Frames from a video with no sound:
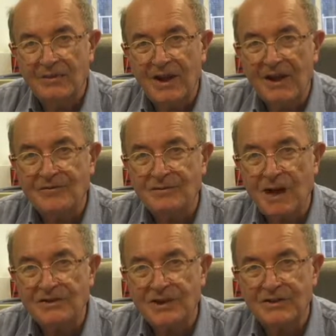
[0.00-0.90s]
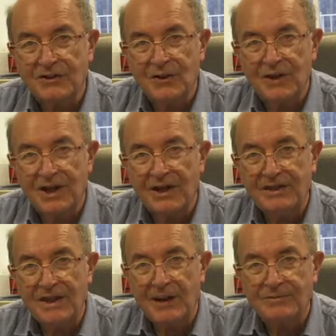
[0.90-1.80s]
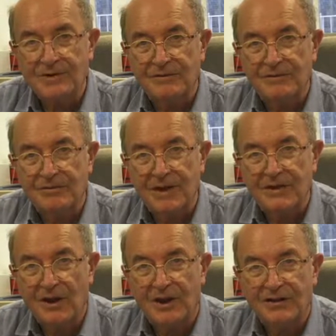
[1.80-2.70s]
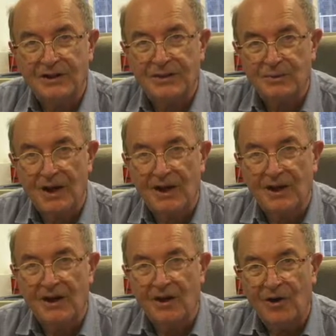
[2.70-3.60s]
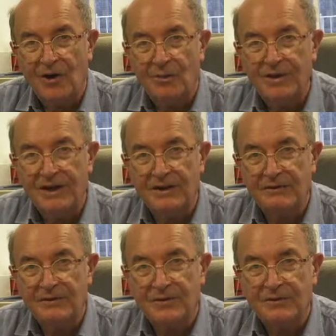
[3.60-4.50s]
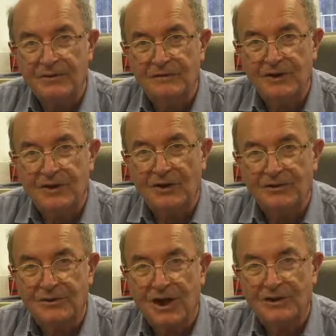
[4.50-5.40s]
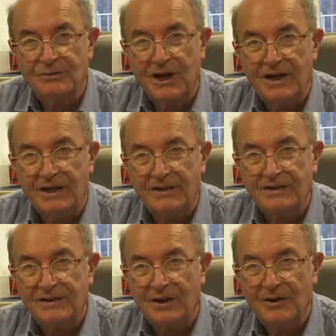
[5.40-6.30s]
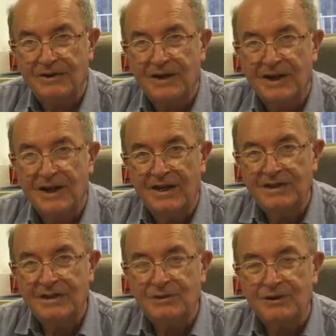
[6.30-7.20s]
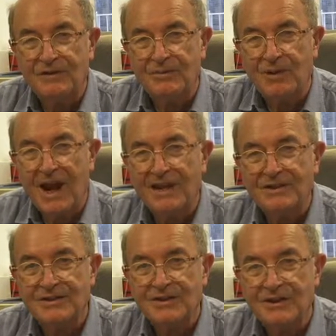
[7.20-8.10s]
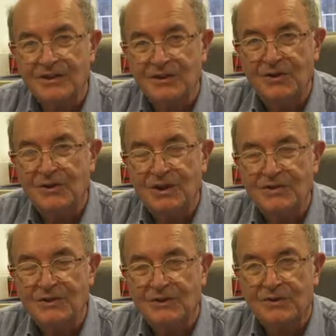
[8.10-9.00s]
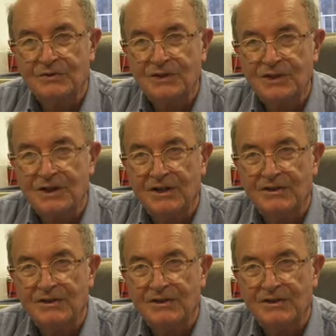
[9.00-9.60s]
we have specialists on all the other types of methodology as well, all within a sort of 50 to 100 yards radius. So it's a terrific place to do this sort of research.